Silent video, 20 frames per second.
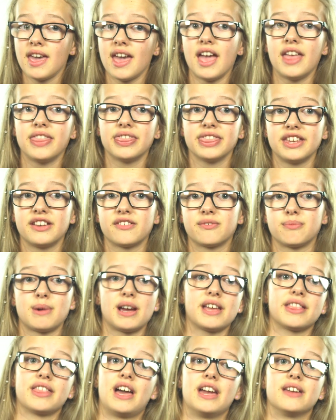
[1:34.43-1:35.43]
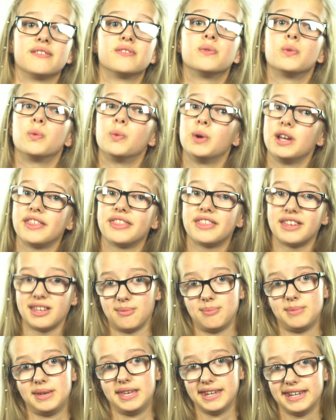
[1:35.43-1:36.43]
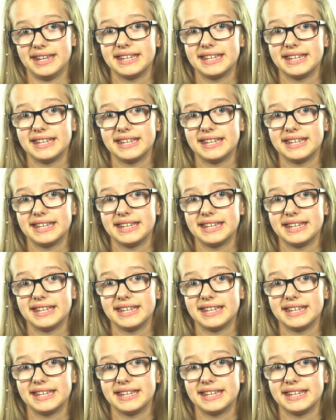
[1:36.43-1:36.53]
and live my life with him in